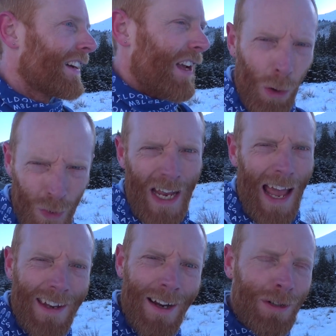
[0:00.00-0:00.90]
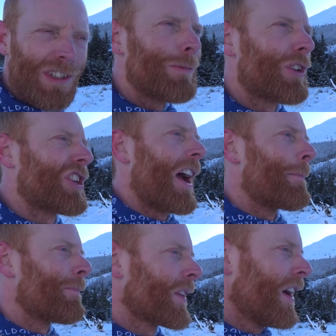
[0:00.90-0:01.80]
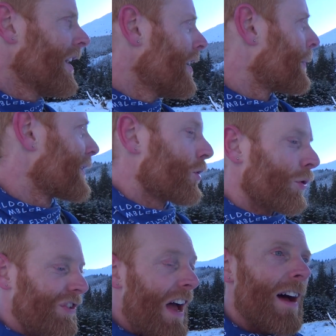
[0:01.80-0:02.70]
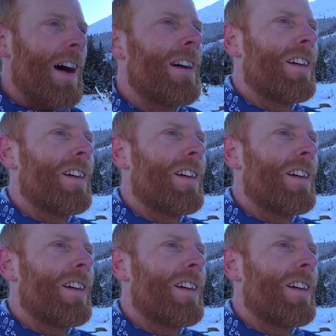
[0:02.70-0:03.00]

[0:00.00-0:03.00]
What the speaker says: cold again, which seems a shame. But of course that